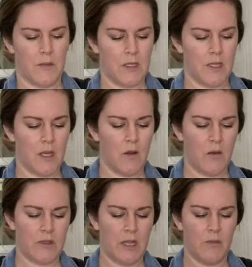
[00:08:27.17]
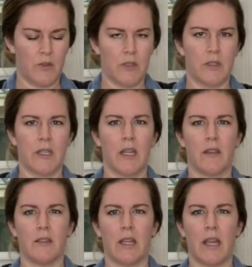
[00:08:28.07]
See how I was able just to take
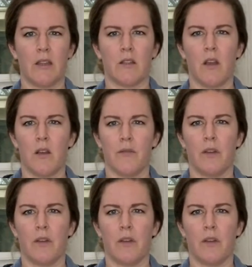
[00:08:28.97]
this hand off